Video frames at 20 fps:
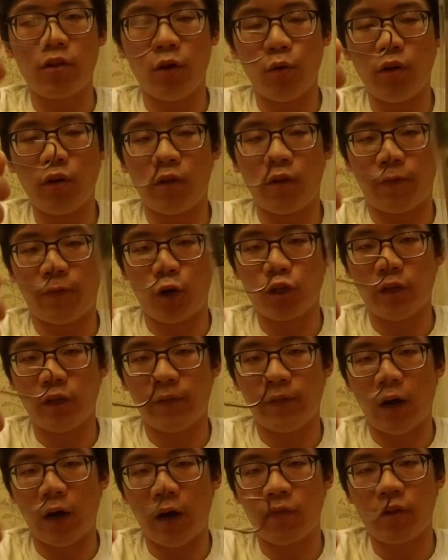is Googan's
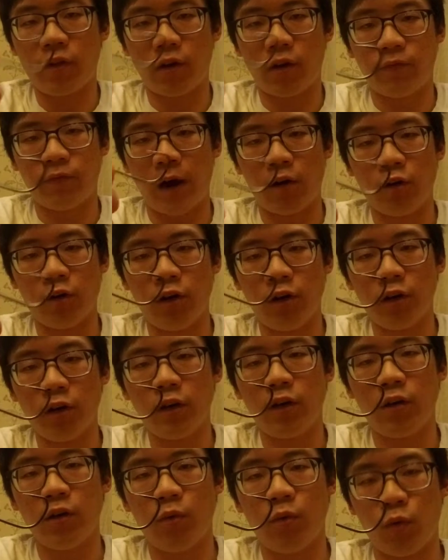version of the offset round
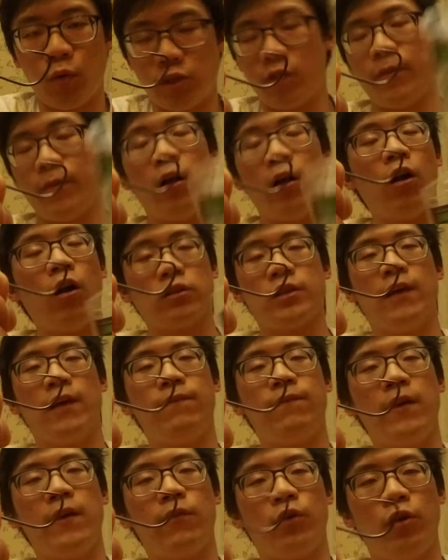hook, which is my
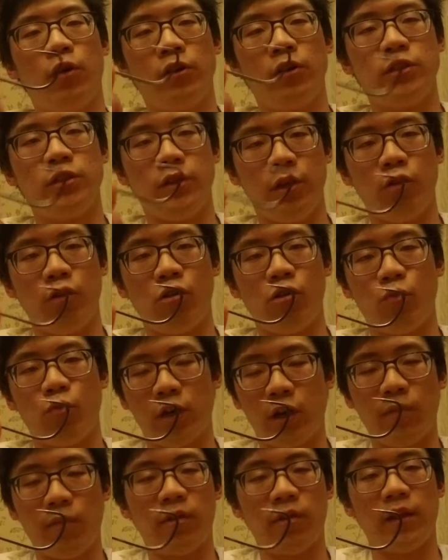all-time favorite hook to use
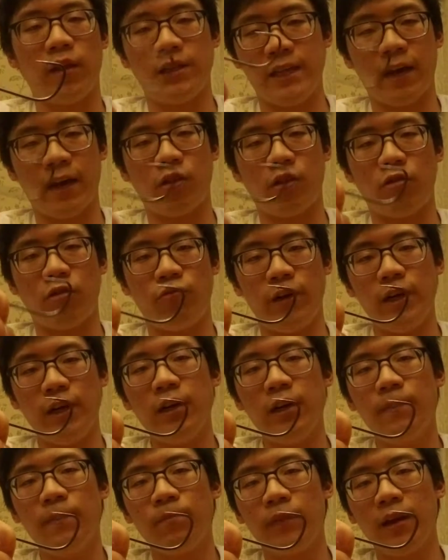when it comes to the Texas
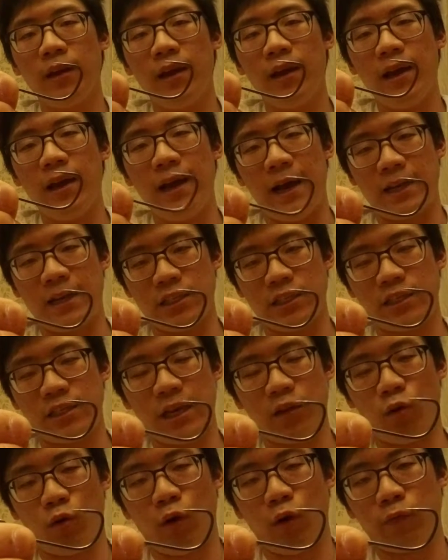rig. I just
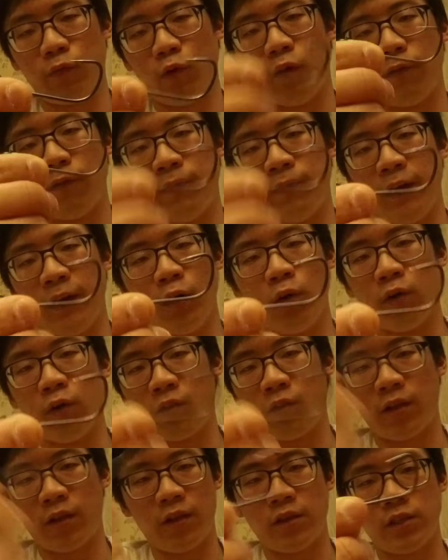like the overall
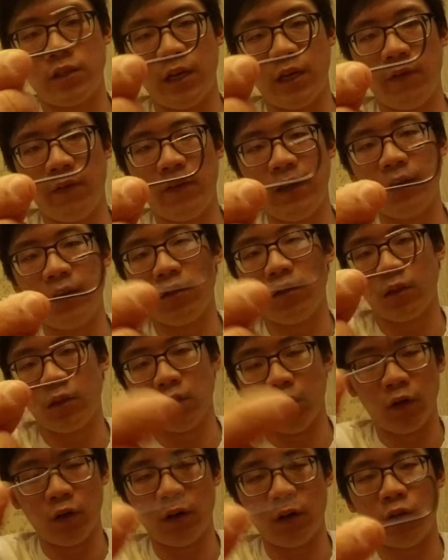feel, sensitivity,
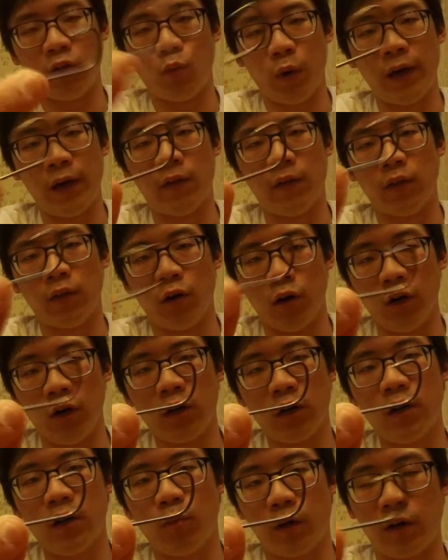the look, and the weight of the
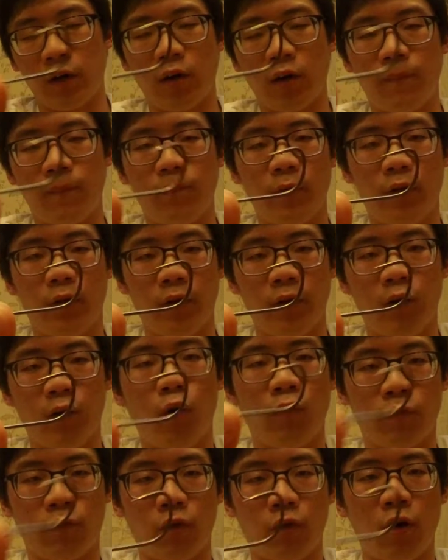hook when it,
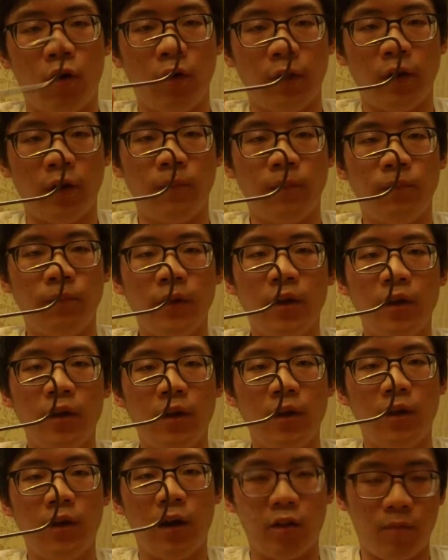overall, than
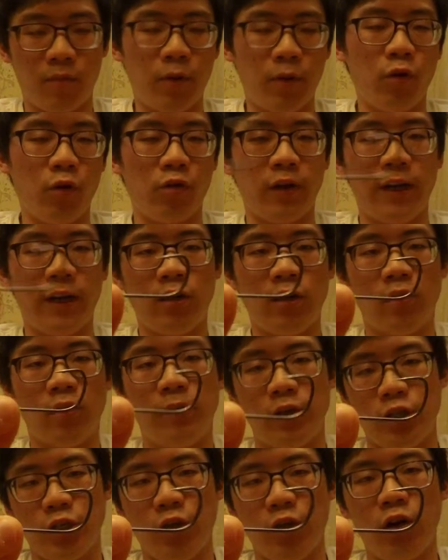as opposed to
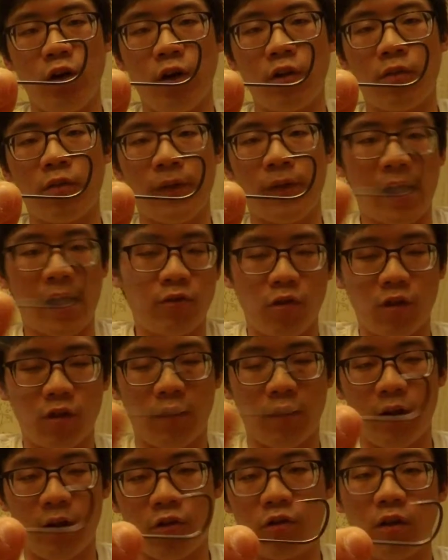EWG hooks. But
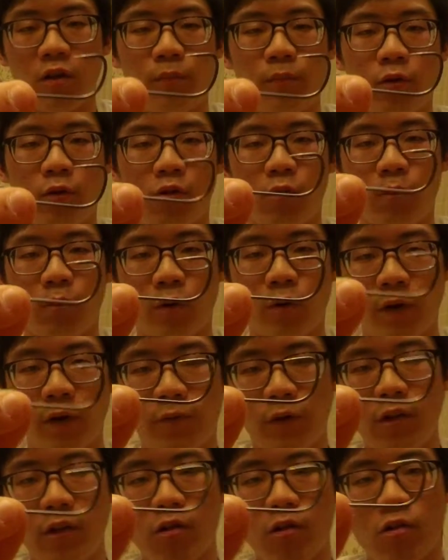it's just a personal
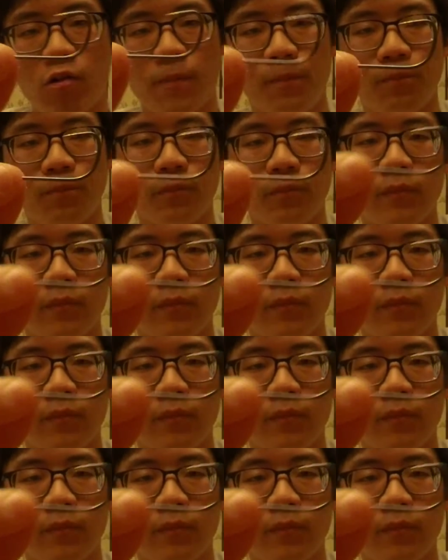preference,